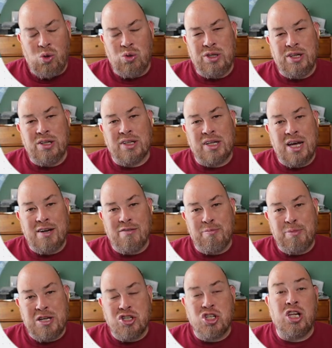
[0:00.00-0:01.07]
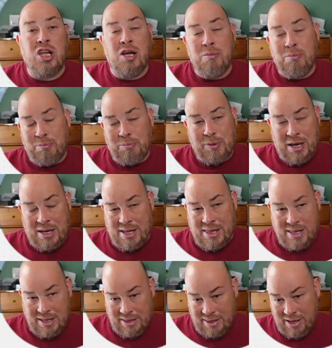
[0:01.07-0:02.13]
little kind of beach club kind of
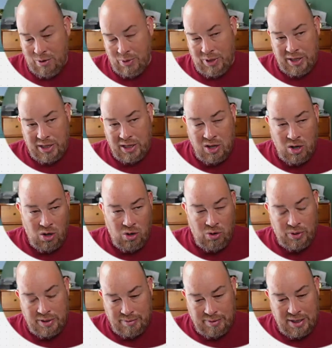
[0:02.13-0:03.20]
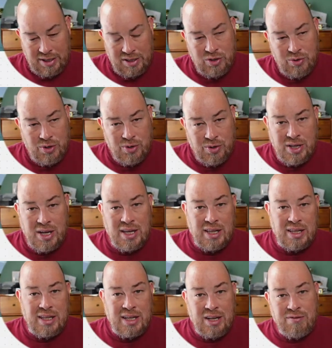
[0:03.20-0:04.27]
thing there, where they could go and do their thing, and then
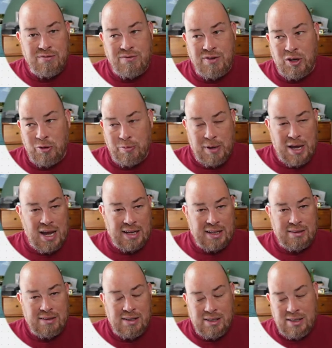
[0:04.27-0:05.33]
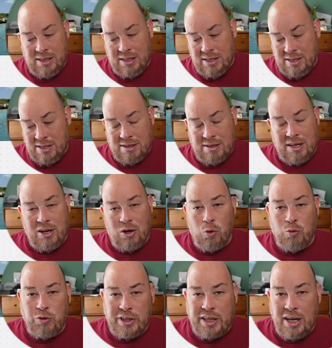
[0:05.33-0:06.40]
they get funneled back and
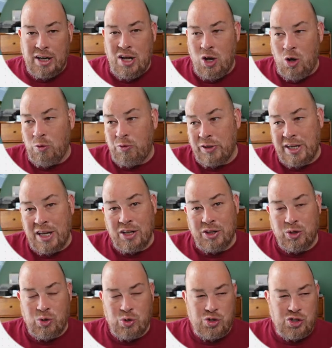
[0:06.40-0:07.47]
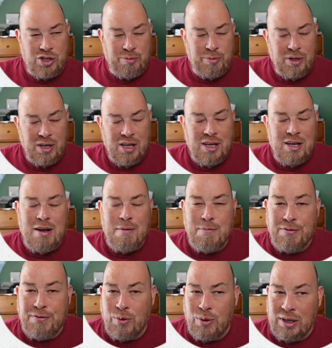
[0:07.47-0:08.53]
hopefully get on the cruise ship
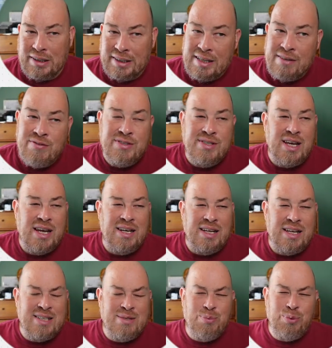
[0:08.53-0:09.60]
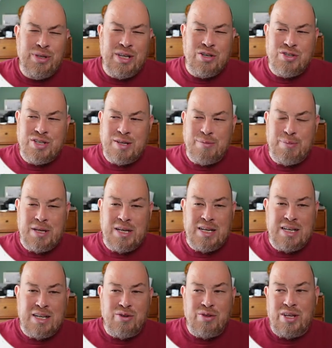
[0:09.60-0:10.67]
before it leaves. And it's really interesting being
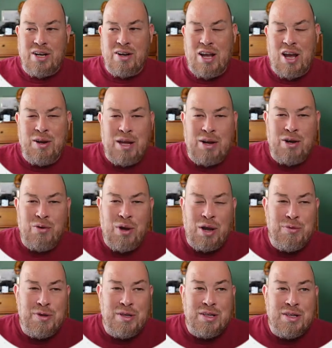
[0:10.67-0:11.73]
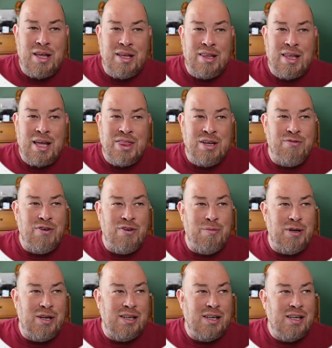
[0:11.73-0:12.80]
near there. I think from
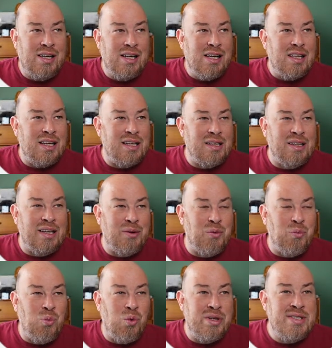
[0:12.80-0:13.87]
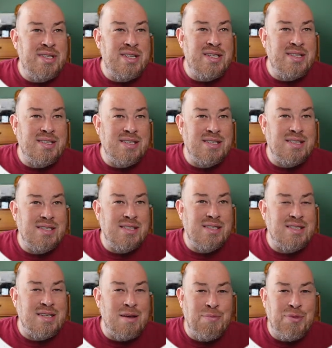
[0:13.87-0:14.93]
a like was this
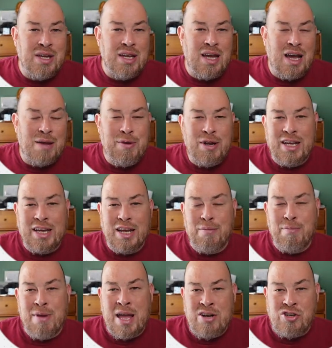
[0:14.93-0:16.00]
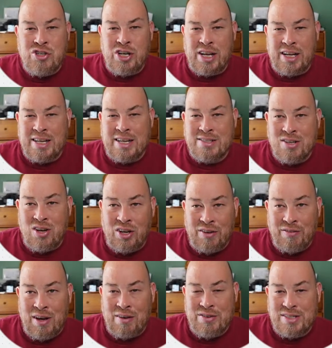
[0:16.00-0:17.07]
something? I mean, I can imagine, I guess, on
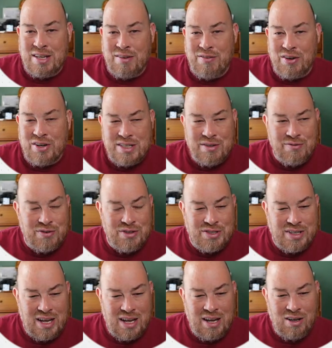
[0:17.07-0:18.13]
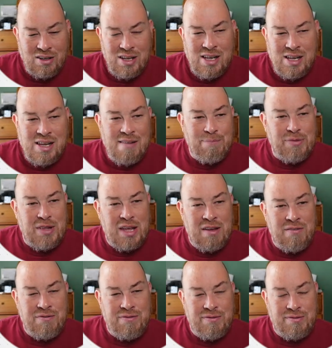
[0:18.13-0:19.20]
obviously a very different scale,
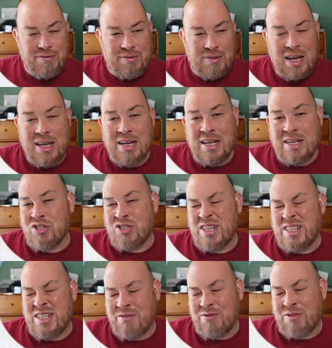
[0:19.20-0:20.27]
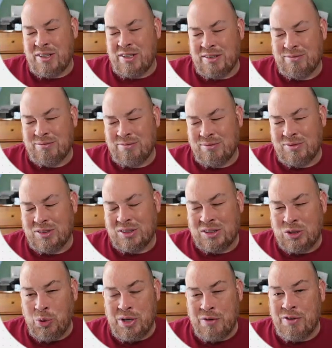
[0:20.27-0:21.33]
if and just a totally
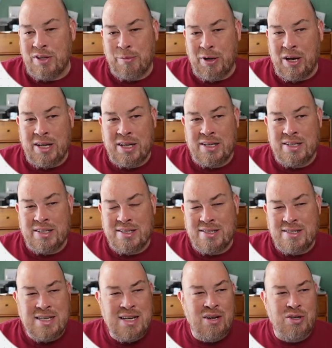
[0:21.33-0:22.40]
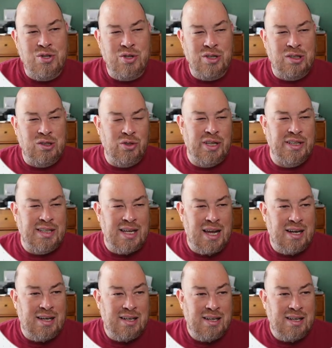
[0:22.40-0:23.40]
different thing. But I can see how you could look at that,